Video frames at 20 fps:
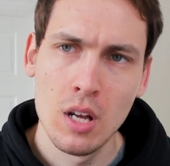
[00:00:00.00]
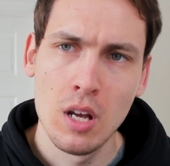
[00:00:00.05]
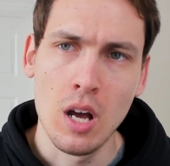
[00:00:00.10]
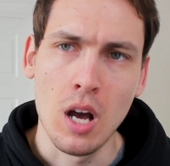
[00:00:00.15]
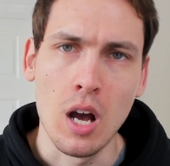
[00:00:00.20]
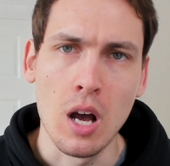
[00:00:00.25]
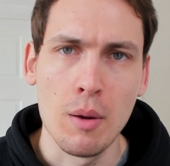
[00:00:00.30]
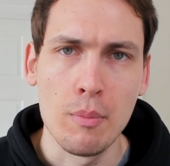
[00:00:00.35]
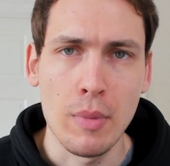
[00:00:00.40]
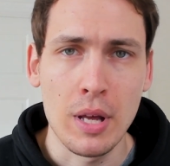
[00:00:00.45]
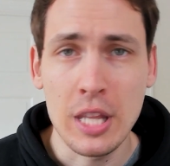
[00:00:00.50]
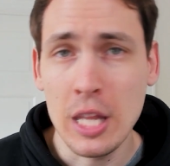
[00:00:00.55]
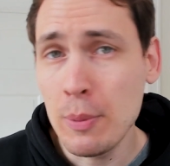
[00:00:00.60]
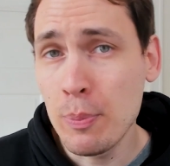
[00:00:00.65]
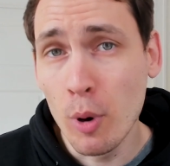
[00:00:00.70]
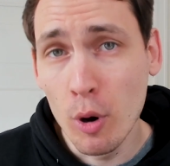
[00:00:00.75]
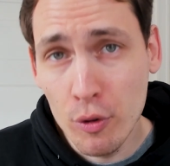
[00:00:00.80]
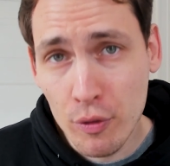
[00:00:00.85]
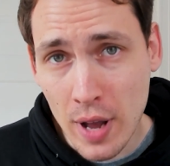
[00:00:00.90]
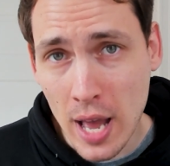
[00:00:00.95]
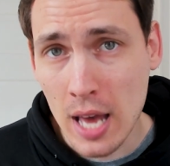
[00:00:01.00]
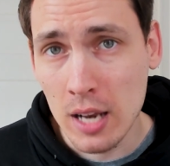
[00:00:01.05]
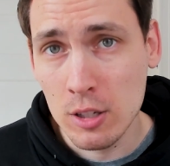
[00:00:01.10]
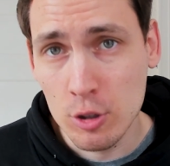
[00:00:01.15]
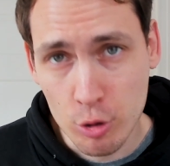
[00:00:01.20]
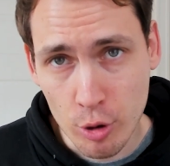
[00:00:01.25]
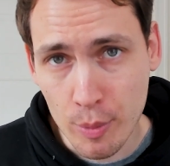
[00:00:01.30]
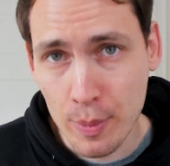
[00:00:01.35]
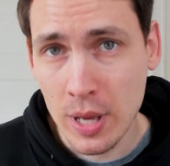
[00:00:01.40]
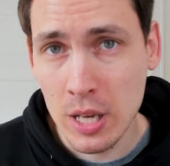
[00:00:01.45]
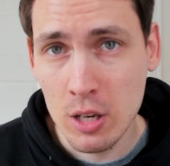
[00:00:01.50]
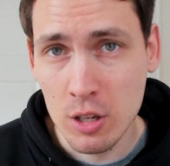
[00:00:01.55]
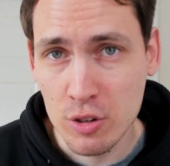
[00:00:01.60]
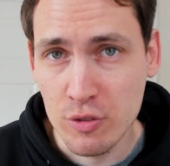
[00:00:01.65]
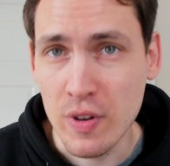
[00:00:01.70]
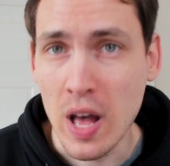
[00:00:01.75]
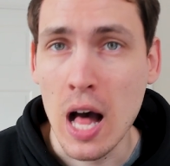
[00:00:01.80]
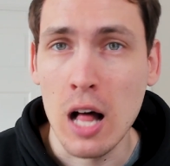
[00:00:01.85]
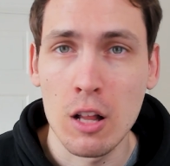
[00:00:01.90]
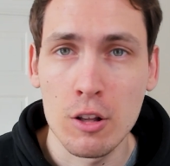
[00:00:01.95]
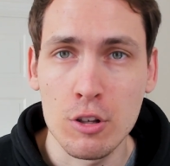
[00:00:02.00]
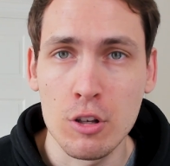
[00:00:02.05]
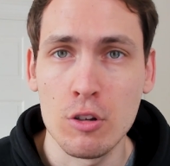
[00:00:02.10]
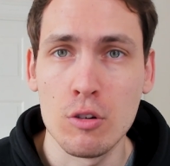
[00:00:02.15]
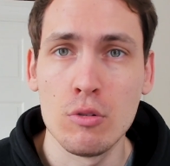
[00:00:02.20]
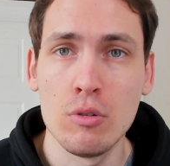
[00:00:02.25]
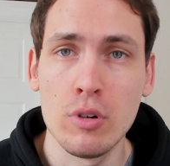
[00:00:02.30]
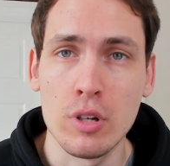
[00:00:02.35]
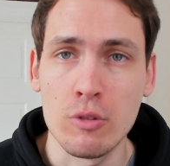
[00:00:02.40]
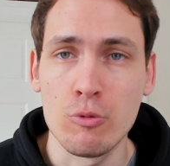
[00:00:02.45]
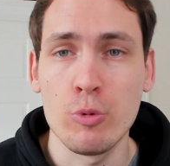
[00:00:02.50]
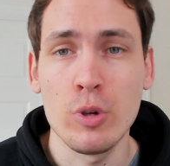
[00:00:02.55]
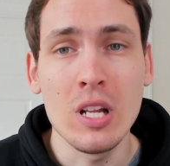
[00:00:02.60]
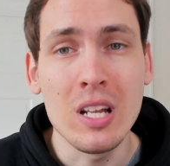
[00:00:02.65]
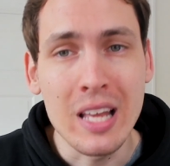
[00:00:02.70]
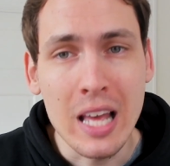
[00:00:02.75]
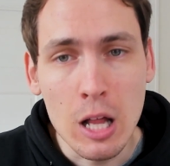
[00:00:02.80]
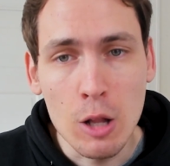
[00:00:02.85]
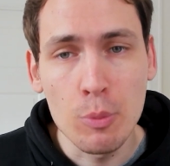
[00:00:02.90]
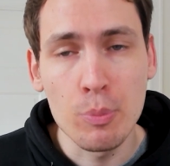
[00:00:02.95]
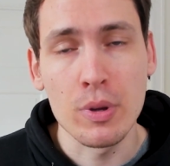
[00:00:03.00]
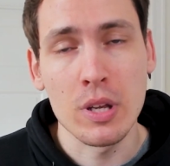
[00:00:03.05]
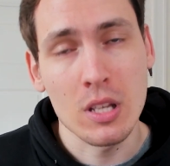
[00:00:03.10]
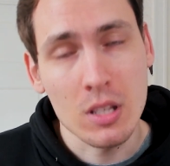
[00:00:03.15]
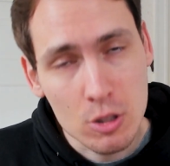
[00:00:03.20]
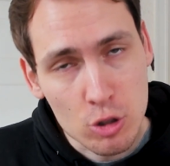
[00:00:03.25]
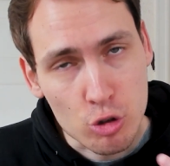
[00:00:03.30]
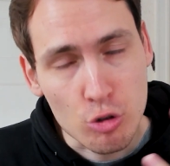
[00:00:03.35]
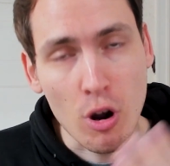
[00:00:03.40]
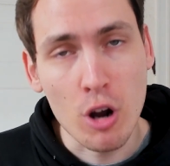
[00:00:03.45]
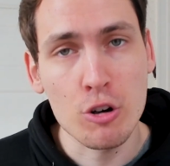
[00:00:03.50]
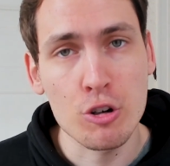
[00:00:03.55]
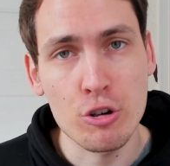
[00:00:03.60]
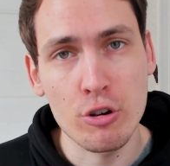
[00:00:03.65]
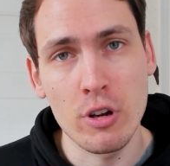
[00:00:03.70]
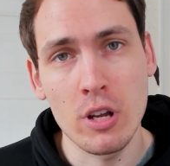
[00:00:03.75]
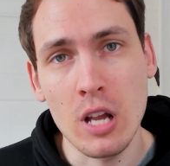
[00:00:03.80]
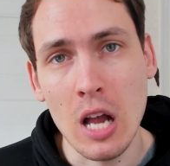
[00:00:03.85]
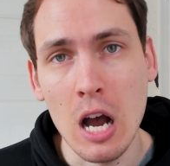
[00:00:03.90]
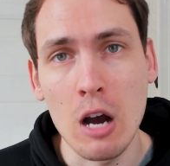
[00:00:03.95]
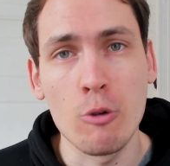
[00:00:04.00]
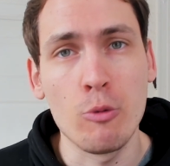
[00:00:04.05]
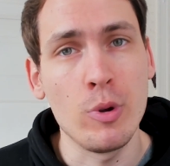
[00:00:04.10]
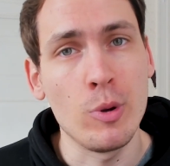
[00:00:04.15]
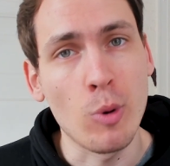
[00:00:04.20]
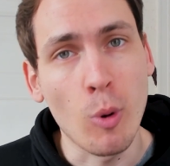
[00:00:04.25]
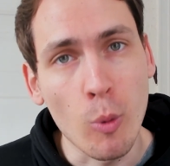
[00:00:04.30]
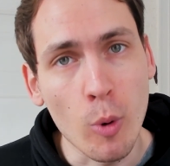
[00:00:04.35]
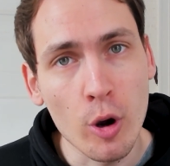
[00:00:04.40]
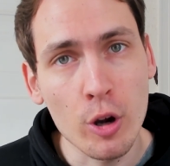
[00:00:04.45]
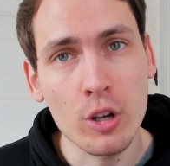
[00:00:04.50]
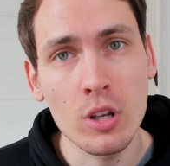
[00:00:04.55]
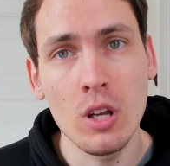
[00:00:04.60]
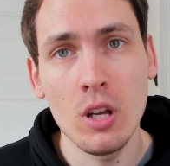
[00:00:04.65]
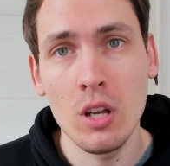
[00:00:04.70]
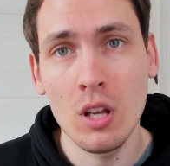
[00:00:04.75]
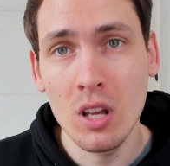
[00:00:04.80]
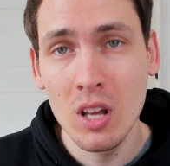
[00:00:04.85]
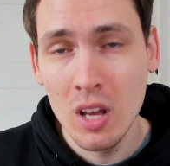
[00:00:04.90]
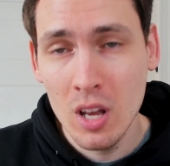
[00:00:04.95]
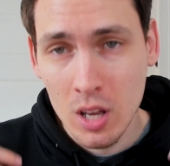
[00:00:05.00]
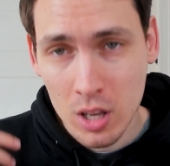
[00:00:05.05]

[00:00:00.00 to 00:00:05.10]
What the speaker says: And they both had tremendous value in really helping structuring how we were working,